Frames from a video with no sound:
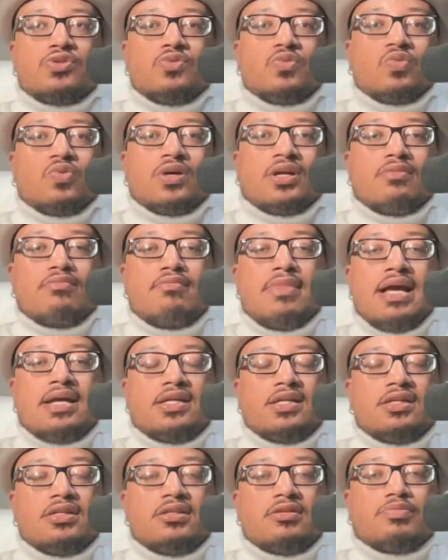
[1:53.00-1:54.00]
want a
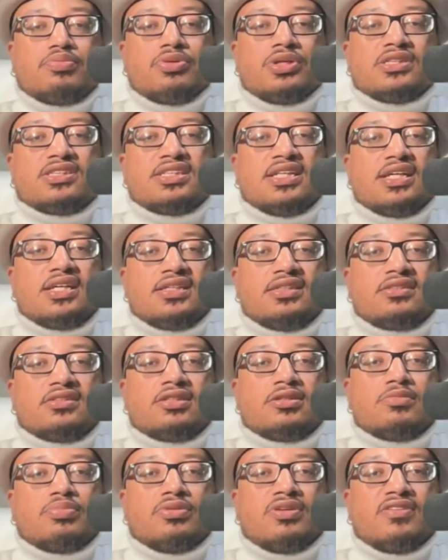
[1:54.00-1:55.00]
man to protect
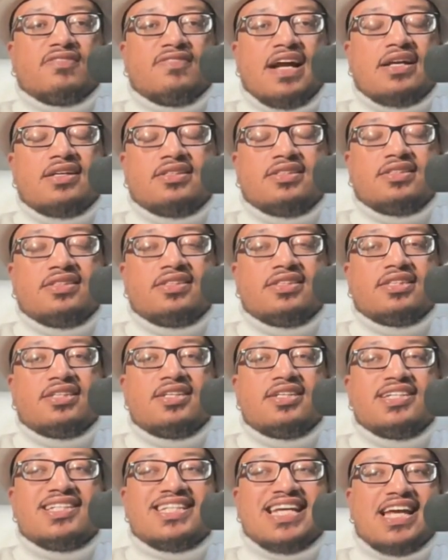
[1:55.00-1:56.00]
and provide,
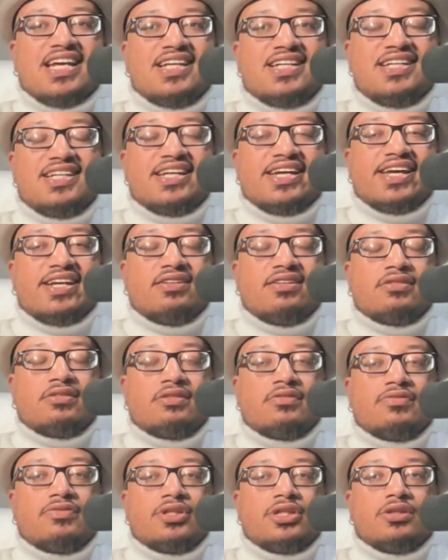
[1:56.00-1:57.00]
take care
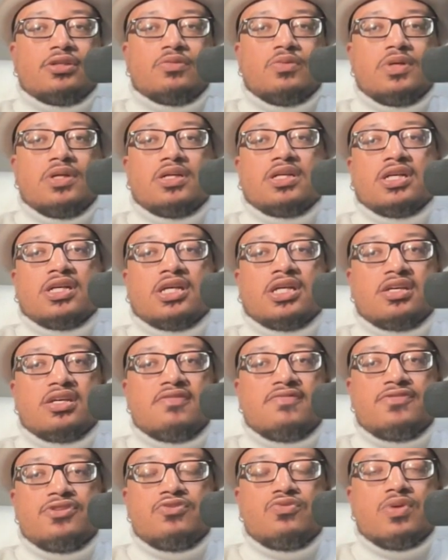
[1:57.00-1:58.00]
of you,
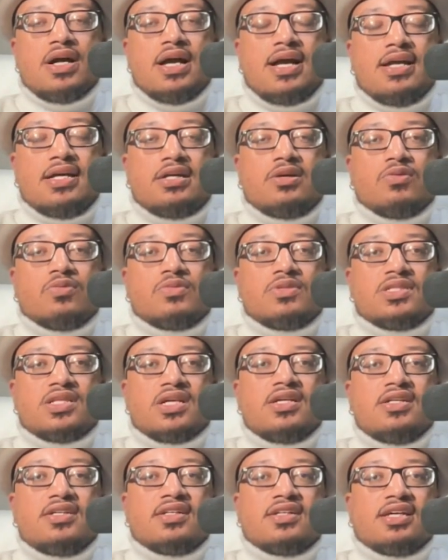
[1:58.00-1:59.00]
give you a house,
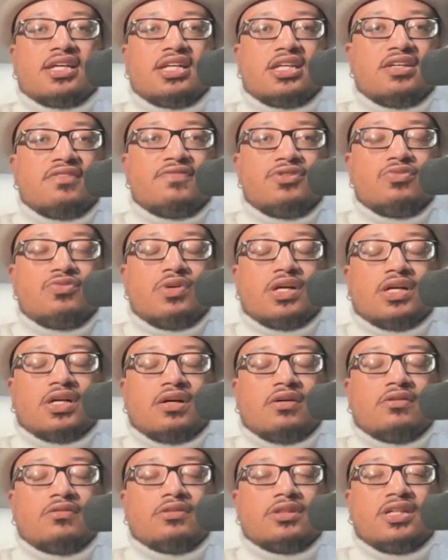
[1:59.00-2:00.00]
give you a
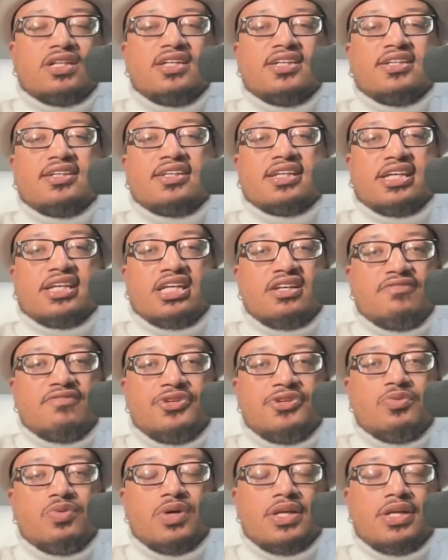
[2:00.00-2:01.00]
car, give
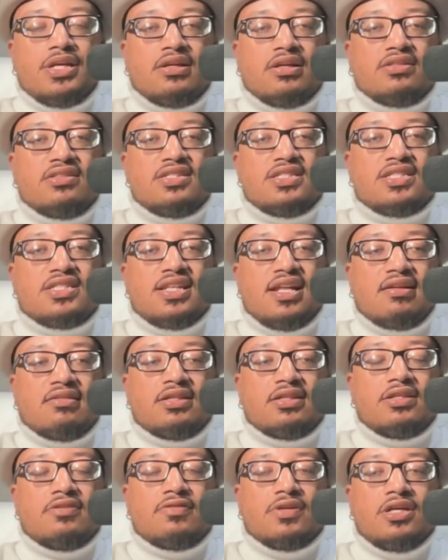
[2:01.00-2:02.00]
you a nice
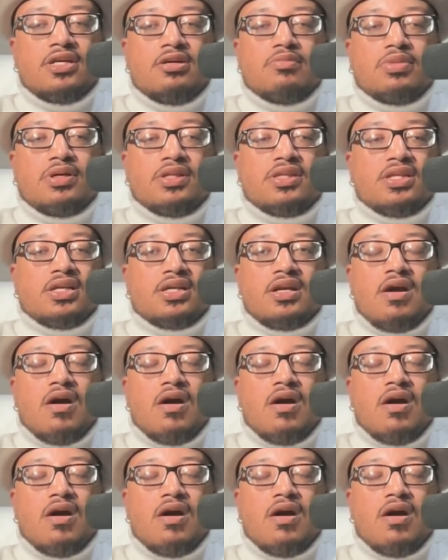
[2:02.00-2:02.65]
life, but then